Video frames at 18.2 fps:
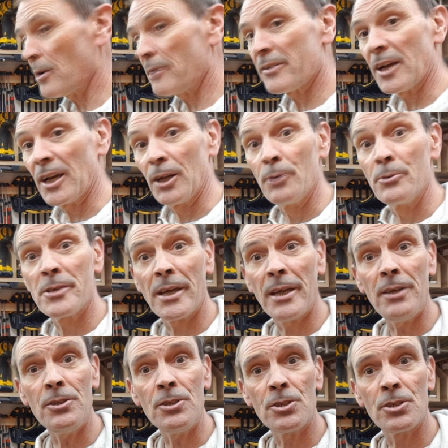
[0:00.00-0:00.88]
ever get a loose
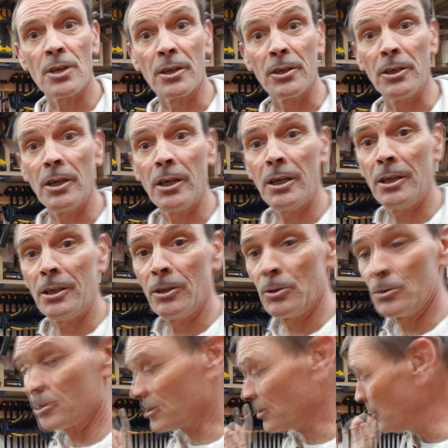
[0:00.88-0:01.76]
hinge and you need a
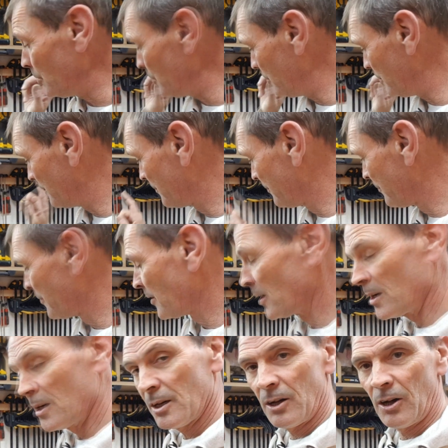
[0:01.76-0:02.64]
new screw,
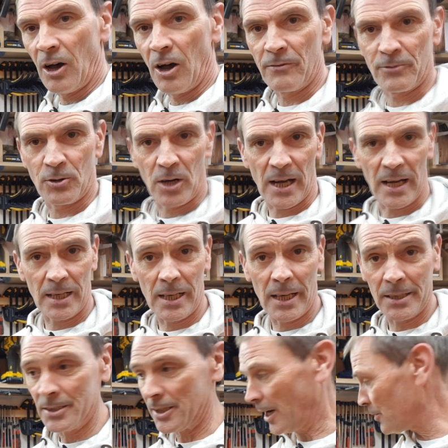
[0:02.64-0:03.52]
I've got
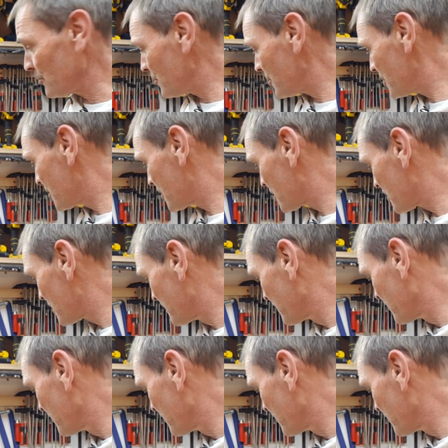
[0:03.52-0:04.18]
hundreds.